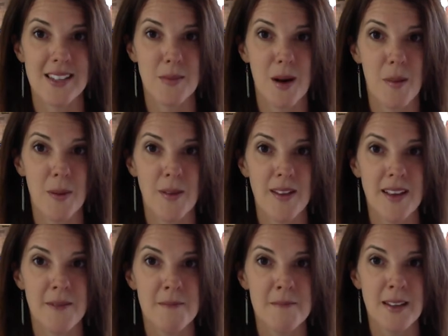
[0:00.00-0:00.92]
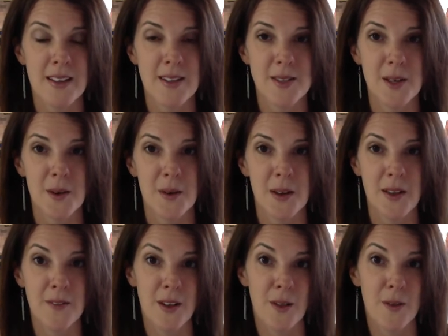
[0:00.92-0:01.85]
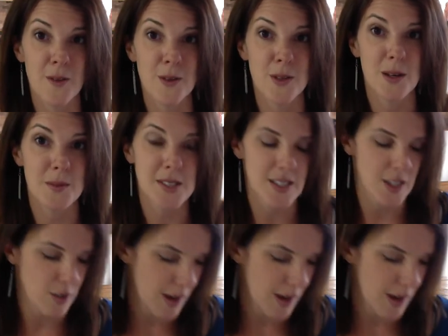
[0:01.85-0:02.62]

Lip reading: it properly. So it fell on the floor. I'm just going to